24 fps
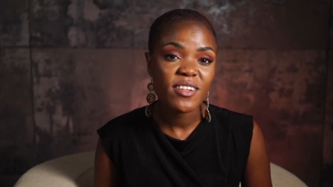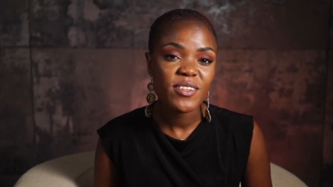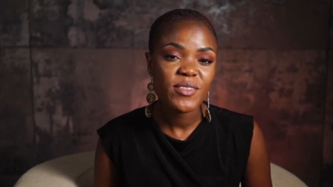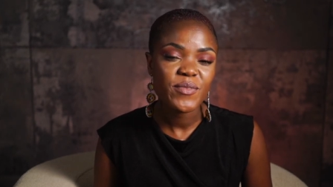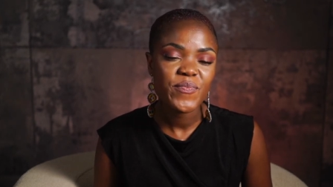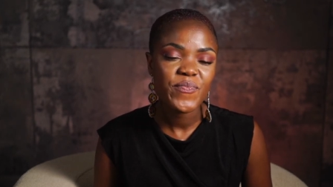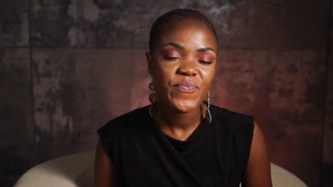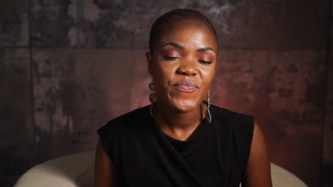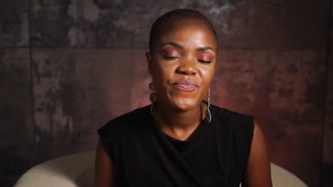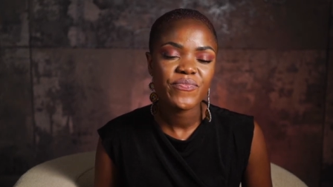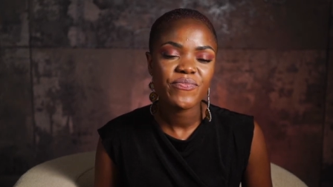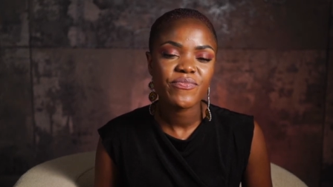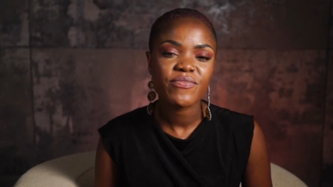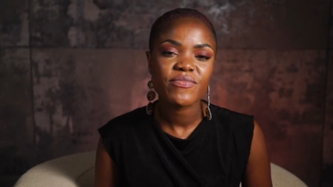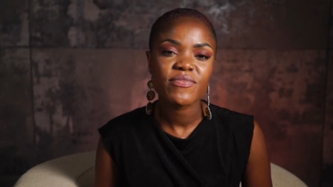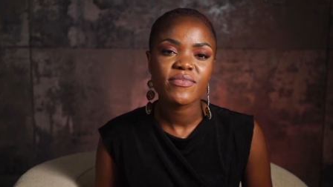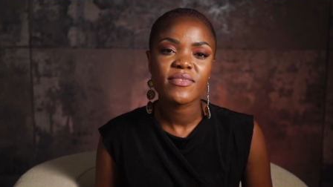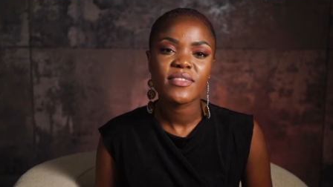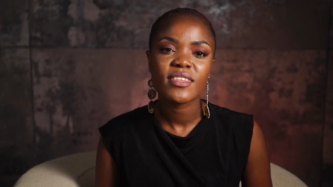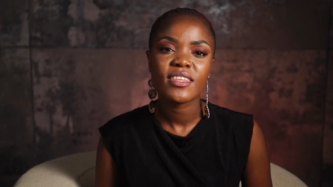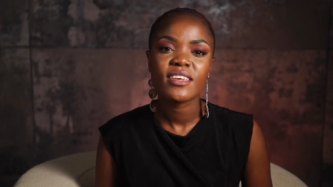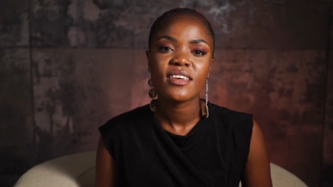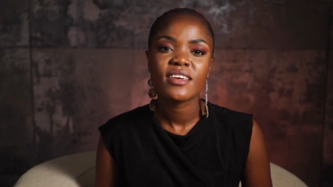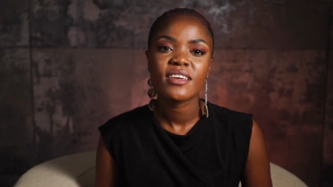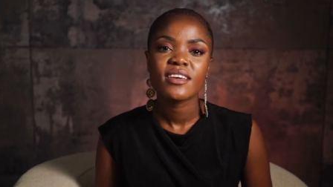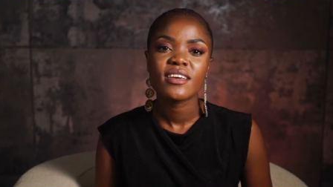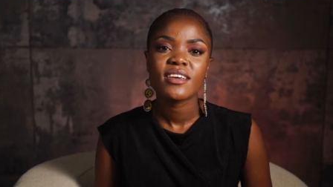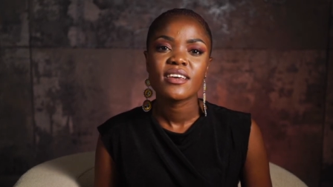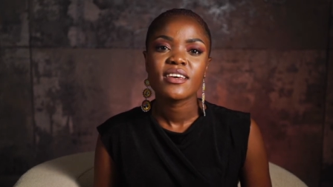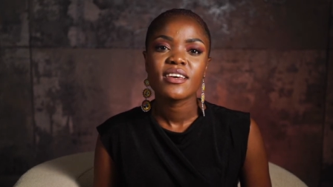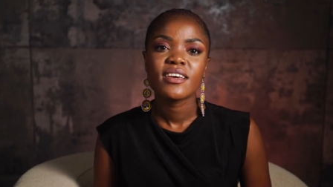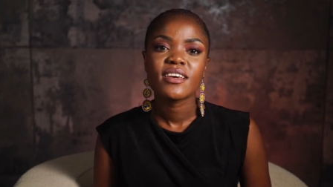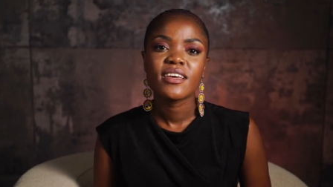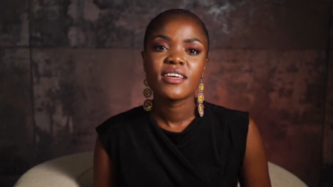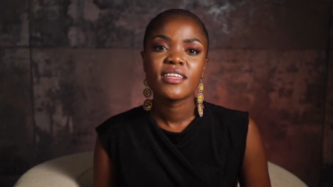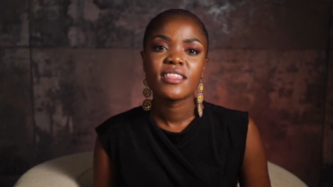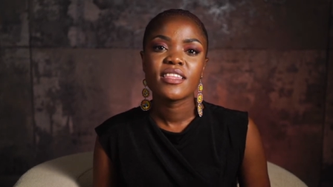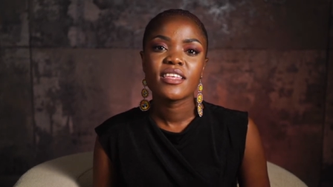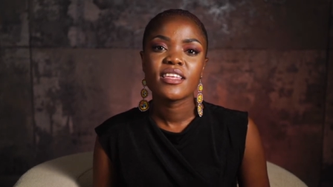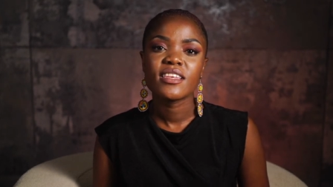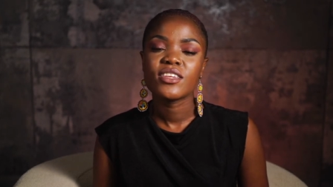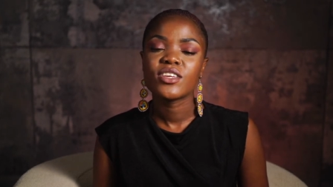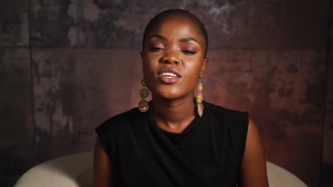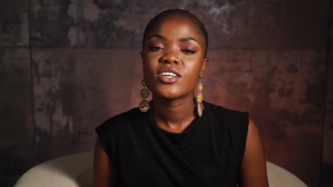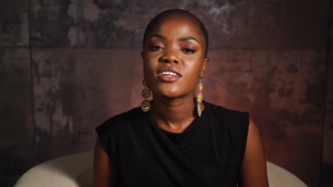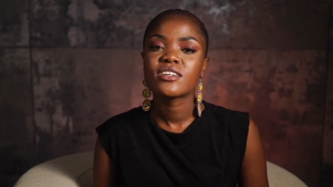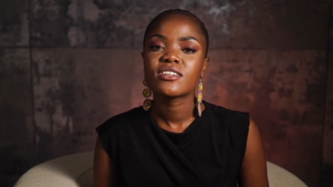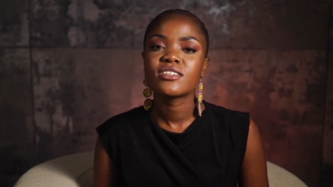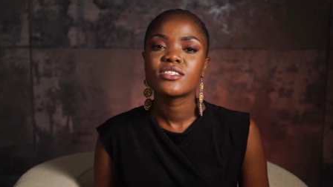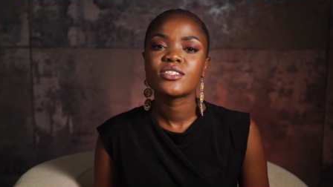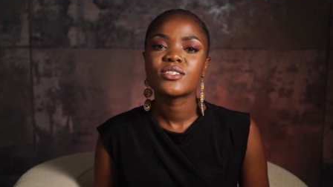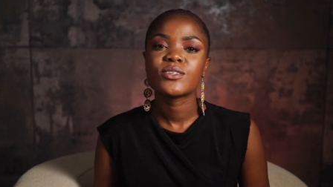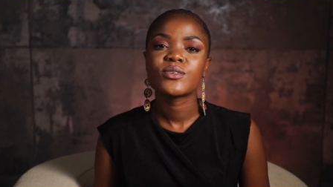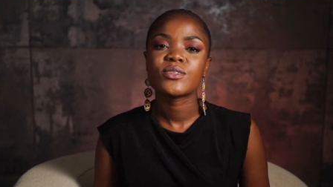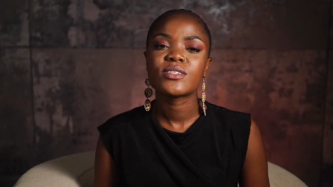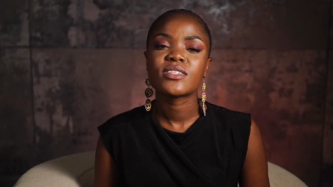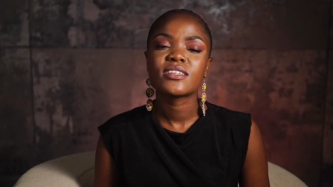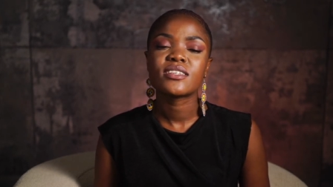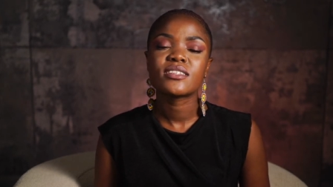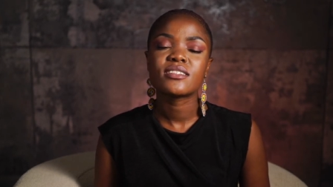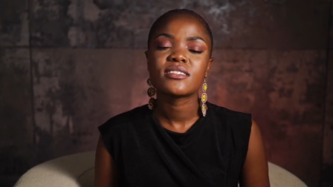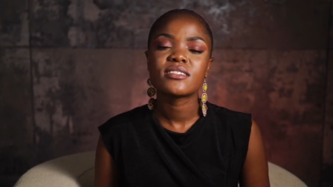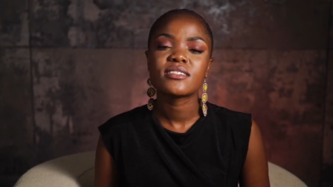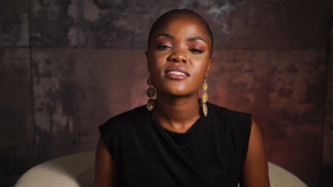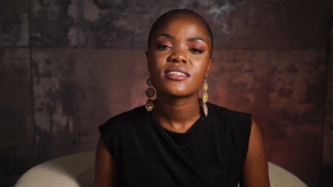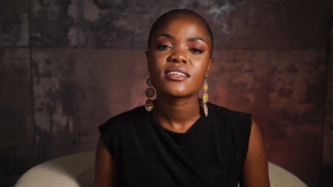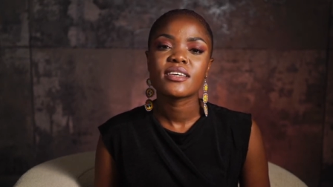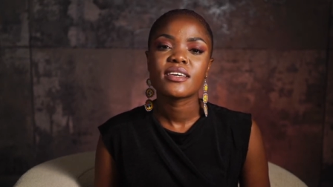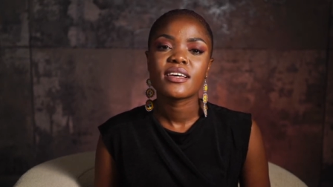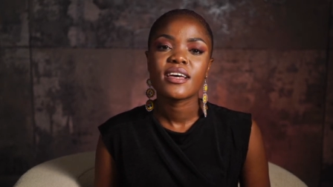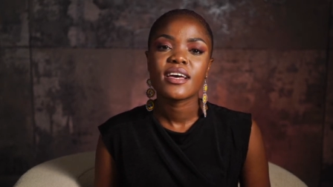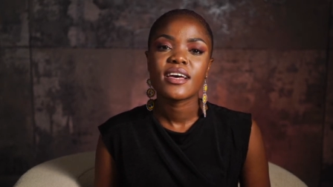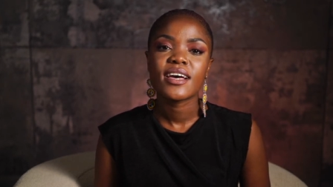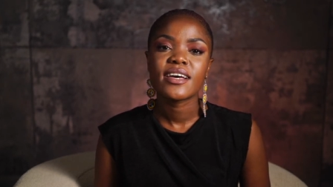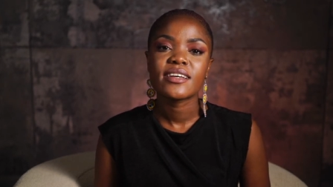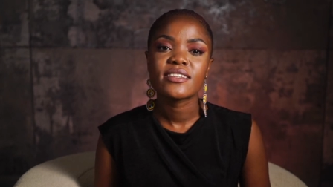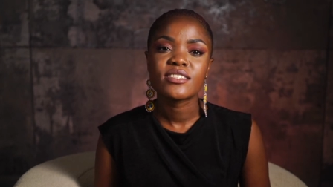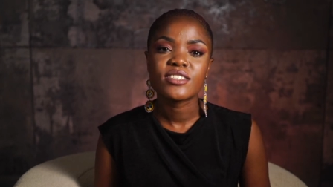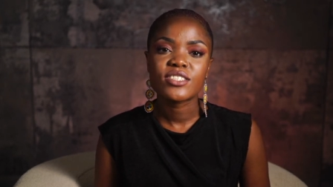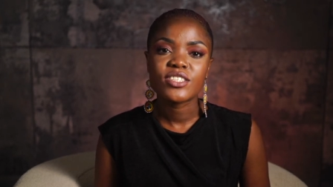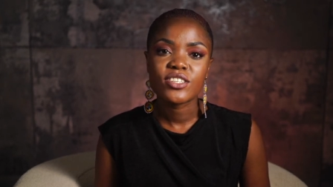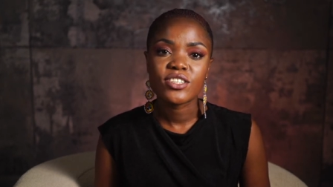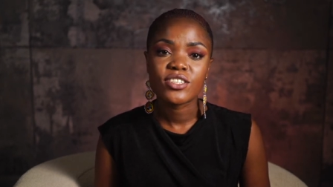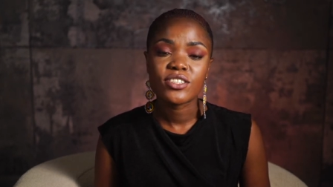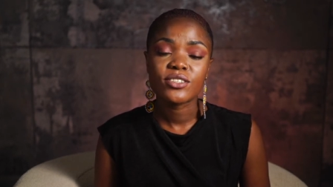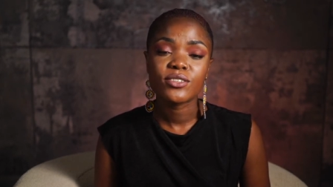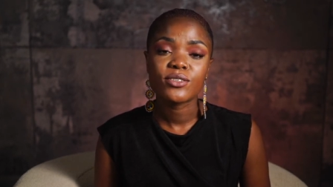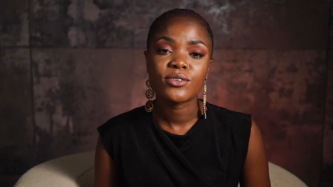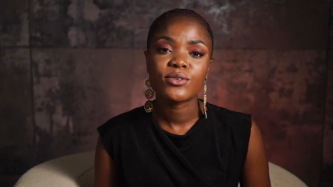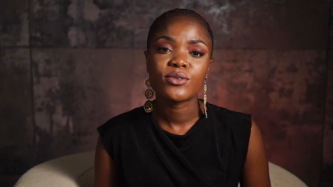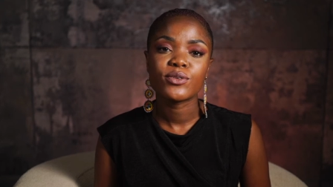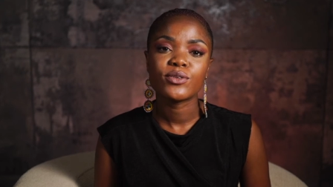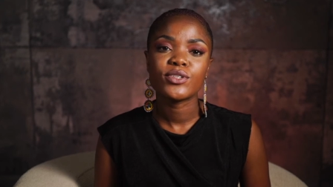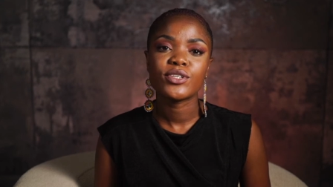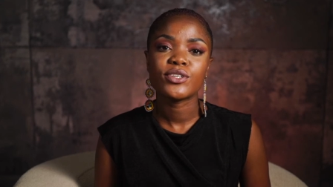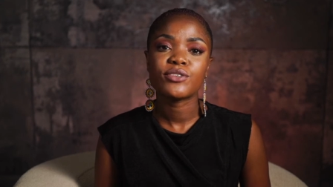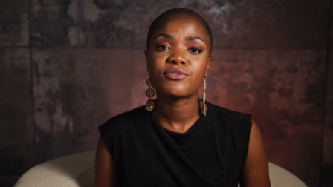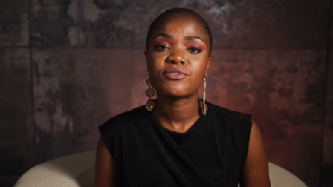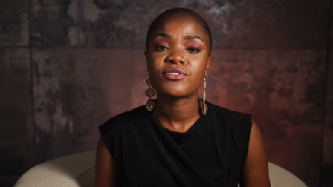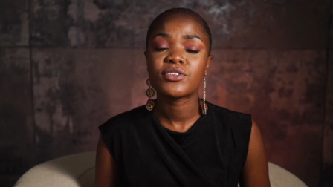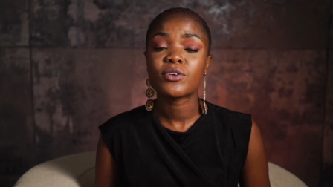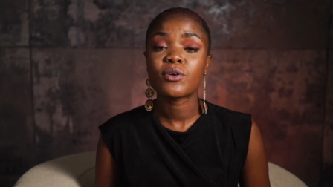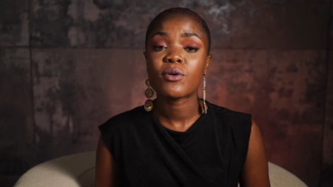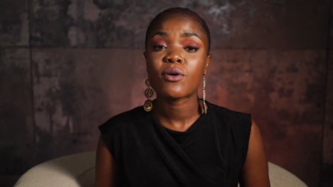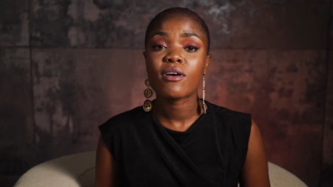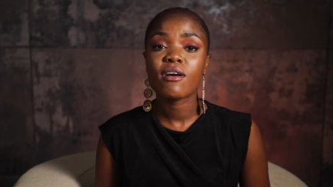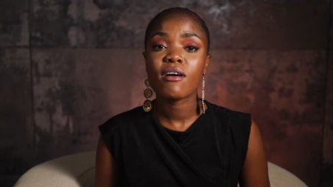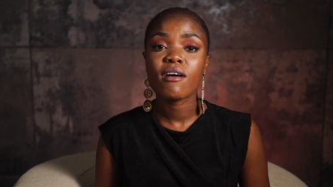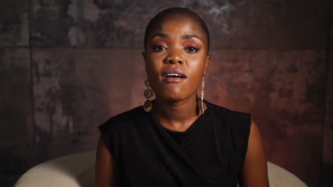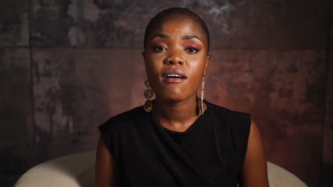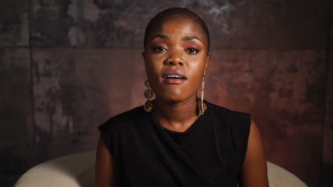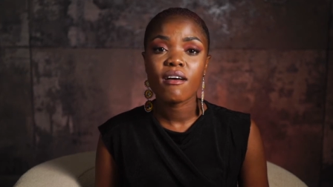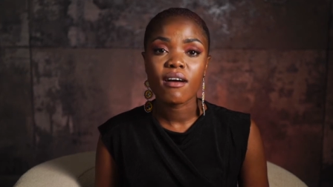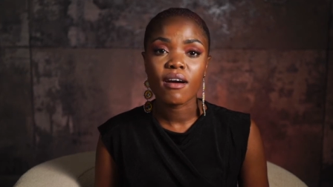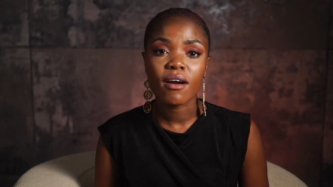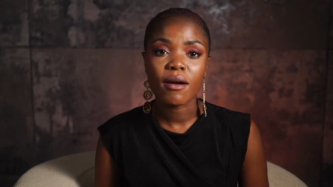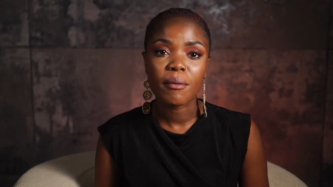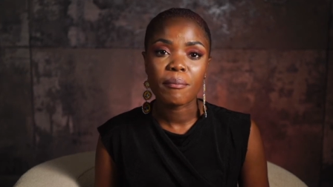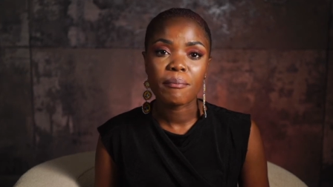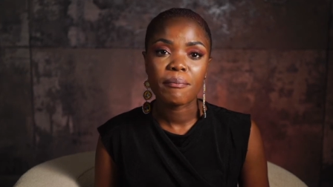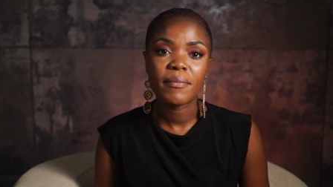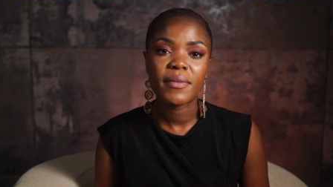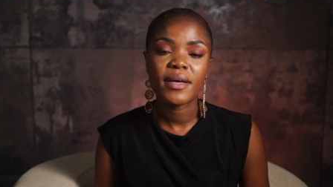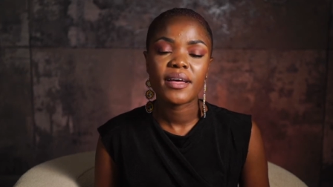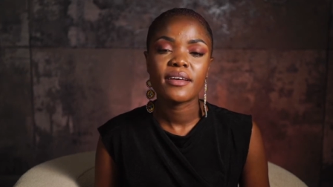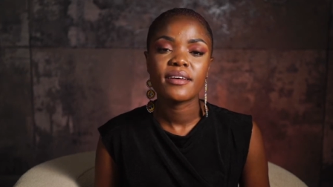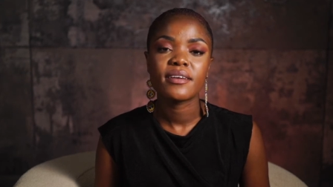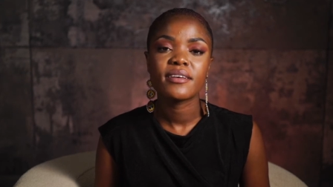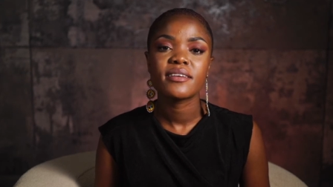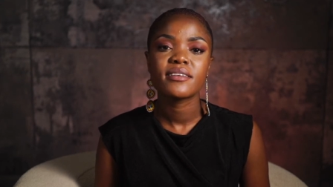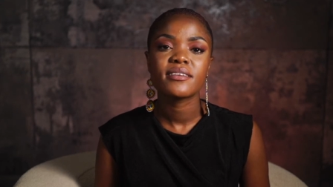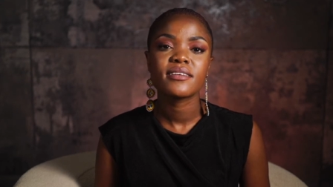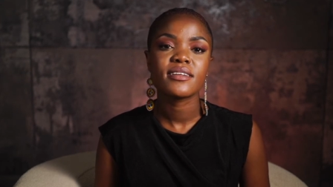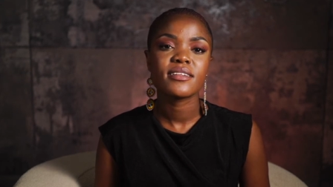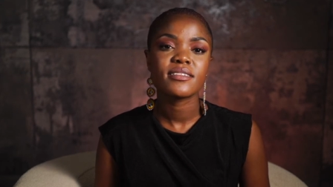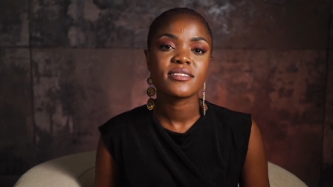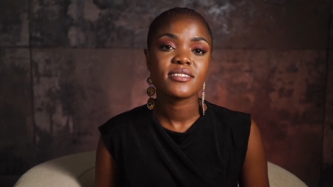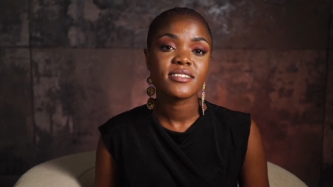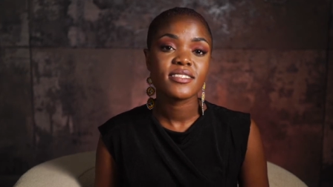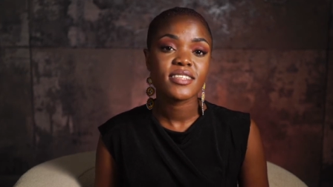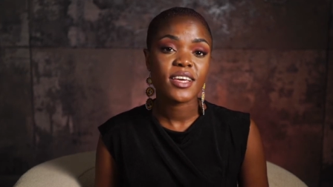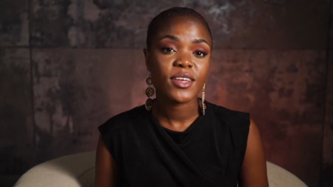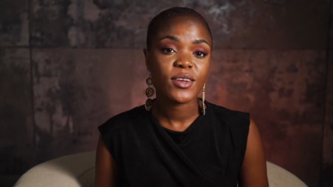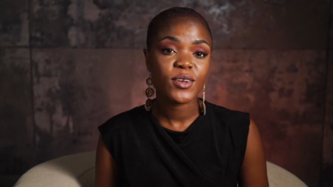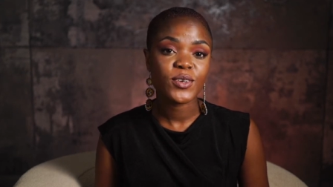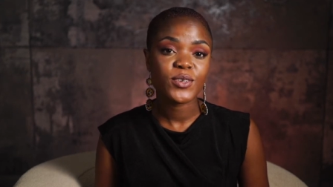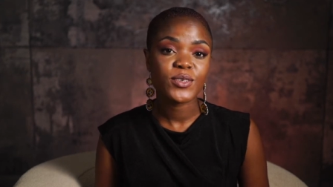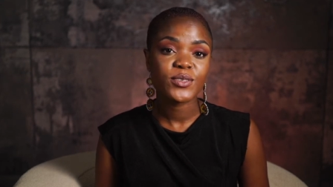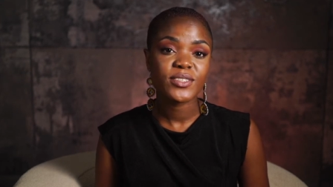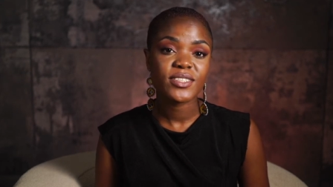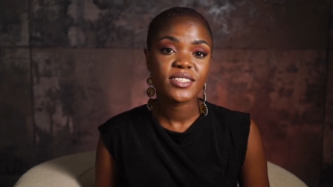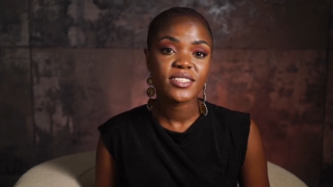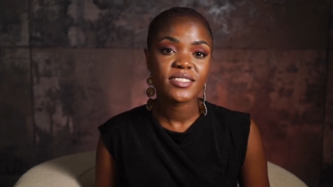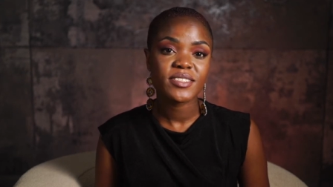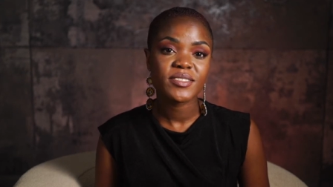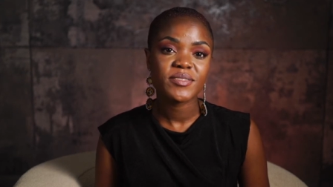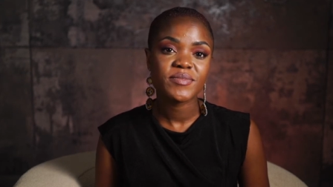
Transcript: And then you can do this until you feel calm and settled.